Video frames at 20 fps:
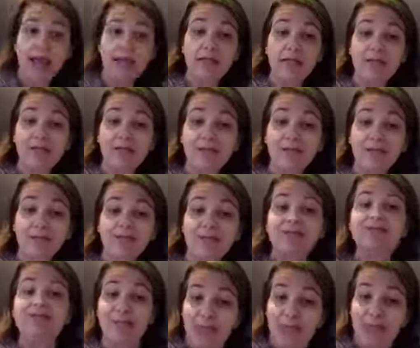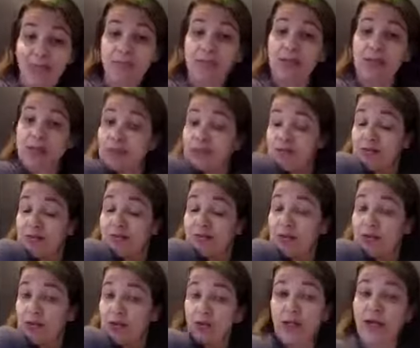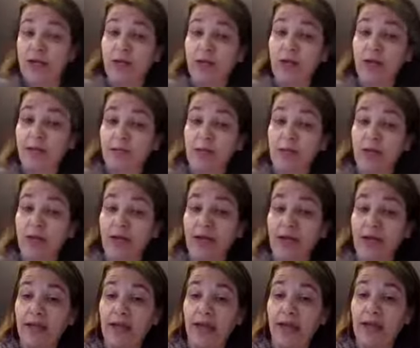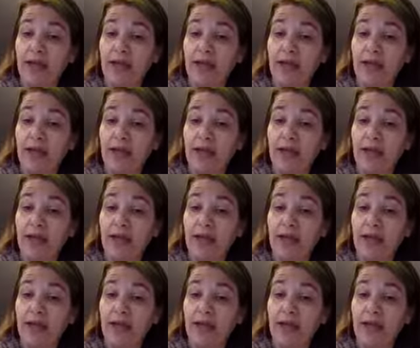And so that's what they do if they don't like what I'm cooking.